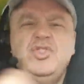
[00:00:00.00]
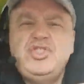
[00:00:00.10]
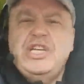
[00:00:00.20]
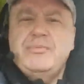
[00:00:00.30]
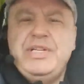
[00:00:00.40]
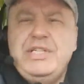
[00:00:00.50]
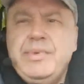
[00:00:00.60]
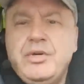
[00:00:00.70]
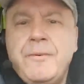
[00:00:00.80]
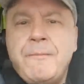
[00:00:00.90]
Checking my
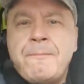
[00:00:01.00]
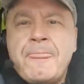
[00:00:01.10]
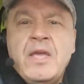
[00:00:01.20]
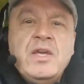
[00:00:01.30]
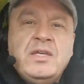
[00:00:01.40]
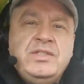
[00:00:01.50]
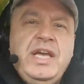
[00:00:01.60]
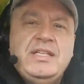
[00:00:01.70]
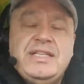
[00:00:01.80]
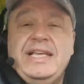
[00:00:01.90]
email.
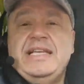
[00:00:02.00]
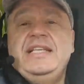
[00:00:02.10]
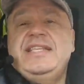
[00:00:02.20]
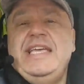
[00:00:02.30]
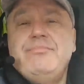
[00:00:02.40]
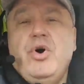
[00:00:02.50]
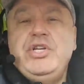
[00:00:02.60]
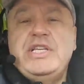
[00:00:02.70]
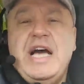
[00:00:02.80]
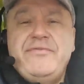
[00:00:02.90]
Yes, like let's say
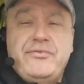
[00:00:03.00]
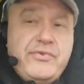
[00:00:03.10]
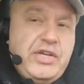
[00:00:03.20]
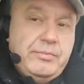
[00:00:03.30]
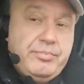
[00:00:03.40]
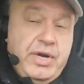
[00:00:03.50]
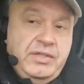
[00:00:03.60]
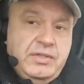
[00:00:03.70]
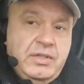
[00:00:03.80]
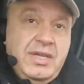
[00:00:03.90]
emoticon from Roger
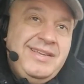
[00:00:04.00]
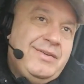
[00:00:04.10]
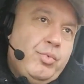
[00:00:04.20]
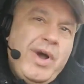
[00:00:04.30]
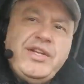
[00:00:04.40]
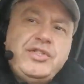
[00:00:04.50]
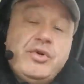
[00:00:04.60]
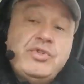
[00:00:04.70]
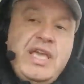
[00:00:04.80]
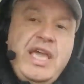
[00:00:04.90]
Price. One is
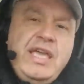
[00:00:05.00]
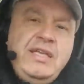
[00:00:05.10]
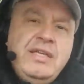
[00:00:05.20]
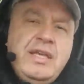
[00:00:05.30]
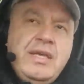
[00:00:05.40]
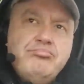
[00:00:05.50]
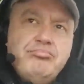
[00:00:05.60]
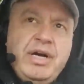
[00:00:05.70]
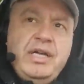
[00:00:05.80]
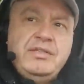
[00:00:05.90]
okay,
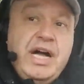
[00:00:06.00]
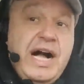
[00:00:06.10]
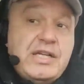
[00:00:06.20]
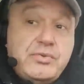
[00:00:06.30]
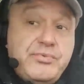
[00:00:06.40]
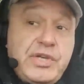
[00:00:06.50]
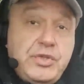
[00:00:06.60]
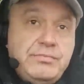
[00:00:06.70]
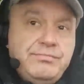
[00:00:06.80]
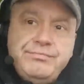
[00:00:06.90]
but the
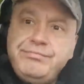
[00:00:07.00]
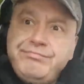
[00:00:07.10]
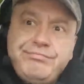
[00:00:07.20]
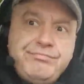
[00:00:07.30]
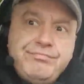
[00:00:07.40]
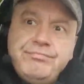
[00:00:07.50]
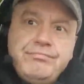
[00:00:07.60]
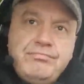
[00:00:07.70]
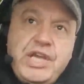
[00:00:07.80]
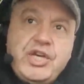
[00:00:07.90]
algorithm,
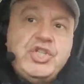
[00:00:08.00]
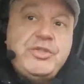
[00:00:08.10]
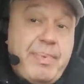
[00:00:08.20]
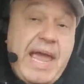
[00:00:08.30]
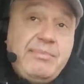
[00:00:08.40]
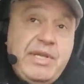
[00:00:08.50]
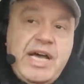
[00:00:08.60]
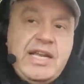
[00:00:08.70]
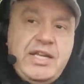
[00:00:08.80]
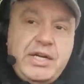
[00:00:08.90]
they're going to spam the
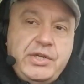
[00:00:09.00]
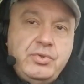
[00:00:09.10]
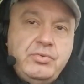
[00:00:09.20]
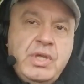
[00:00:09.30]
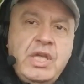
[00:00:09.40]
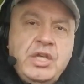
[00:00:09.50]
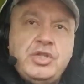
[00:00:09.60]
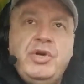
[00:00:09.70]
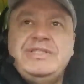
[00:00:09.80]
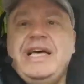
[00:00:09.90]
hell out of you.
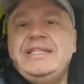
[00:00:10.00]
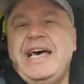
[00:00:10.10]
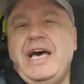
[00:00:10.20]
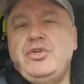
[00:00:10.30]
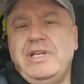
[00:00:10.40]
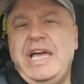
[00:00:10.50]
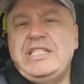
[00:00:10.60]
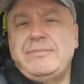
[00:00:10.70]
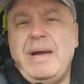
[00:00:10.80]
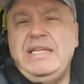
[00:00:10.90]
So it's not that I don't like
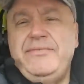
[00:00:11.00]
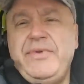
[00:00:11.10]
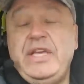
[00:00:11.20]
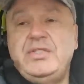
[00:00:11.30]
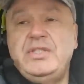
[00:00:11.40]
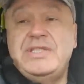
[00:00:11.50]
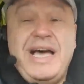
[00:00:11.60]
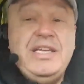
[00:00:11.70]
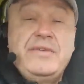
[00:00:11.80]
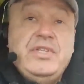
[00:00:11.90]
smiley faces.
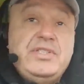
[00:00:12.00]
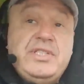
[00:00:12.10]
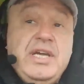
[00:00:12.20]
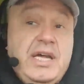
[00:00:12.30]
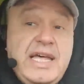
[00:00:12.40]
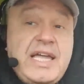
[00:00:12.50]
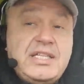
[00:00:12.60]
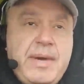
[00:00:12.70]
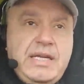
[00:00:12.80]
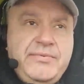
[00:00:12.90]
I love to see a lot of
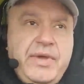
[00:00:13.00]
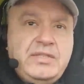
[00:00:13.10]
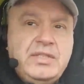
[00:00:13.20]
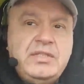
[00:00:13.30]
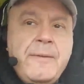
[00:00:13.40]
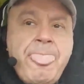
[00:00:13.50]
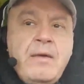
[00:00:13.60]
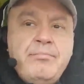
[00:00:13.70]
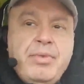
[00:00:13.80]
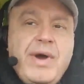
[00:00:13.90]
smiley faces.
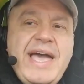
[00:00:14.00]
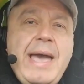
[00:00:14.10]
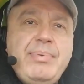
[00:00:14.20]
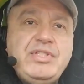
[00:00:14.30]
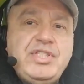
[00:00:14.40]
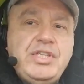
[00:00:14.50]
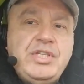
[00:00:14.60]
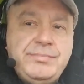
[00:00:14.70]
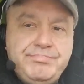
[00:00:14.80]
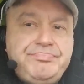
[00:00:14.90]
But what happens is,